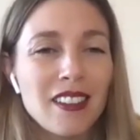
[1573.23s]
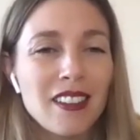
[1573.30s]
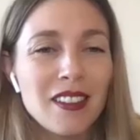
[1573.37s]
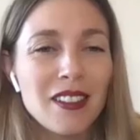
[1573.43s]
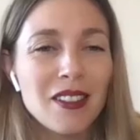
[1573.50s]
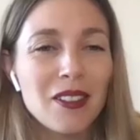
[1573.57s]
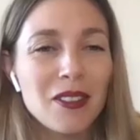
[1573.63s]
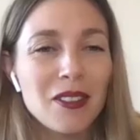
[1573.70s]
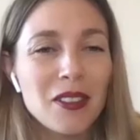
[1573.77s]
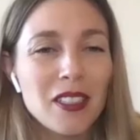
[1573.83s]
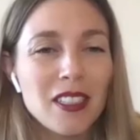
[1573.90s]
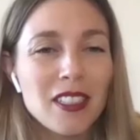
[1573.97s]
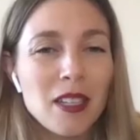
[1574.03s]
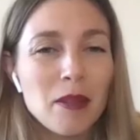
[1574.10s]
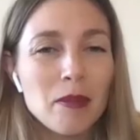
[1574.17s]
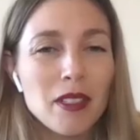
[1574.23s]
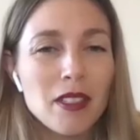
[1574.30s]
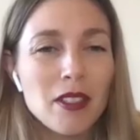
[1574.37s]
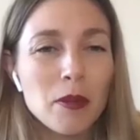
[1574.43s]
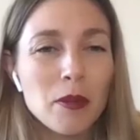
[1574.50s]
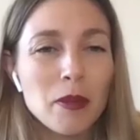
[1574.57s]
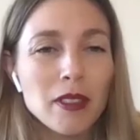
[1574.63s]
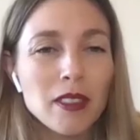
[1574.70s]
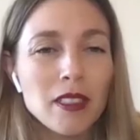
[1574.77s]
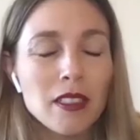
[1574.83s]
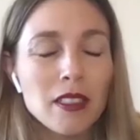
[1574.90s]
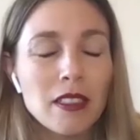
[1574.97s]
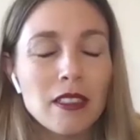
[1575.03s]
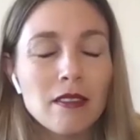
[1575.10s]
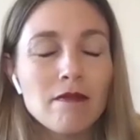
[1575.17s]
you know, except it's your
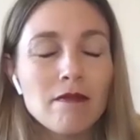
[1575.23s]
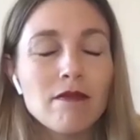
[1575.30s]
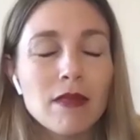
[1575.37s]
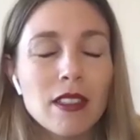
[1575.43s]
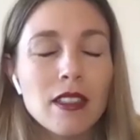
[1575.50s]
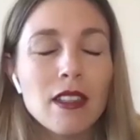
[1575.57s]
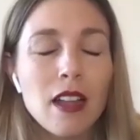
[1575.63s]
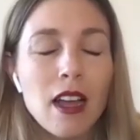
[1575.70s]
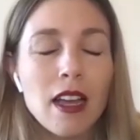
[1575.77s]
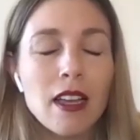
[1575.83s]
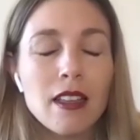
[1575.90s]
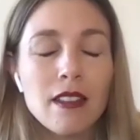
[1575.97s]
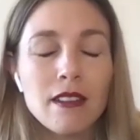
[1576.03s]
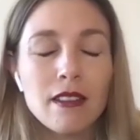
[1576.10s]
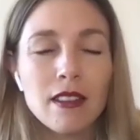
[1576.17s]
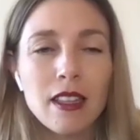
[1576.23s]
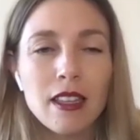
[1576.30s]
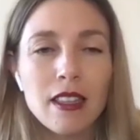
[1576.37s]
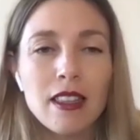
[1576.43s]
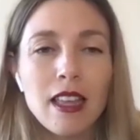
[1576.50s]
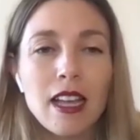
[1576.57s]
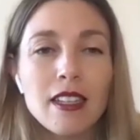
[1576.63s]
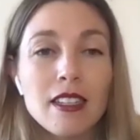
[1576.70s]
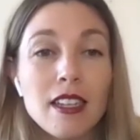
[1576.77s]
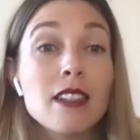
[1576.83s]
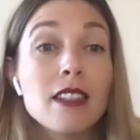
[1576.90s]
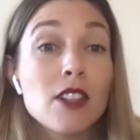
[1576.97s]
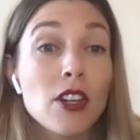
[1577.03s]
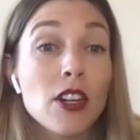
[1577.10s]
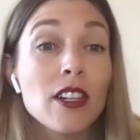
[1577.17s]
building. And, I like, that
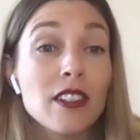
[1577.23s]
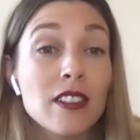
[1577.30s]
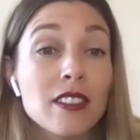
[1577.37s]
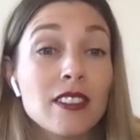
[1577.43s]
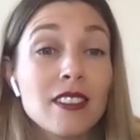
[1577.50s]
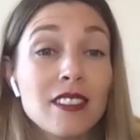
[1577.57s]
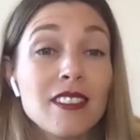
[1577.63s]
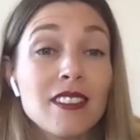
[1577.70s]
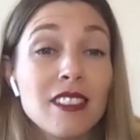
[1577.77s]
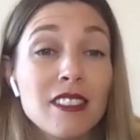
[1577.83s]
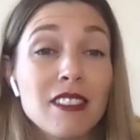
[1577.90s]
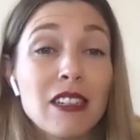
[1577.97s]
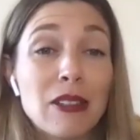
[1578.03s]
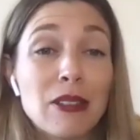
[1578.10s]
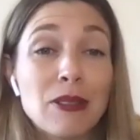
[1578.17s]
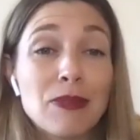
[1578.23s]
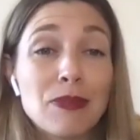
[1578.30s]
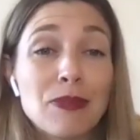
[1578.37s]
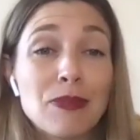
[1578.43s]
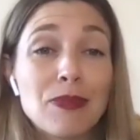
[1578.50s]
does hurt, you know.